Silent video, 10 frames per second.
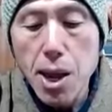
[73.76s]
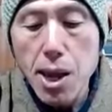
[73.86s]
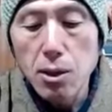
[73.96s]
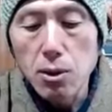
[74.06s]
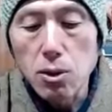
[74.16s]

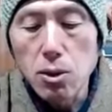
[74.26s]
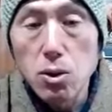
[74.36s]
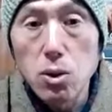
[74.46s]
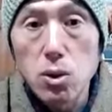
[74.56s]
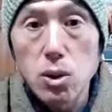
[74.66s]

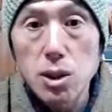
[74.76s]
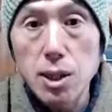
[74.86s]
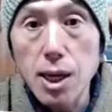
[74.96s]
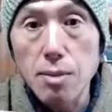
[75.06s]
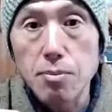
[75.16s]
bale
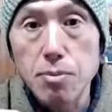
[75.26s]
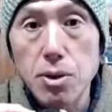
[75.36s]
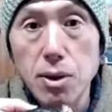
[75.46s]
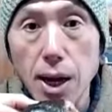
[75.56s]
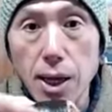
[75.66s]

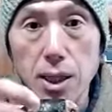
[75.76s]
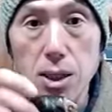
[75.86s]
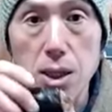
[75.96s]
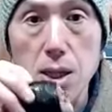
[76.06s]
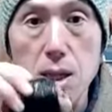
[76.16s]
shape
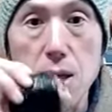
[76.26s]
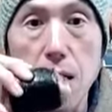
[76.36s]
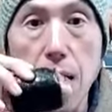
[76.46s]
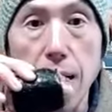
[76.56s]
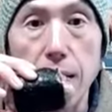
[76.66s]
like
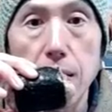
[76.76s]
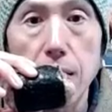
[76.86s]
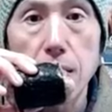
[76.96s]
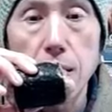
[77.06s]
that.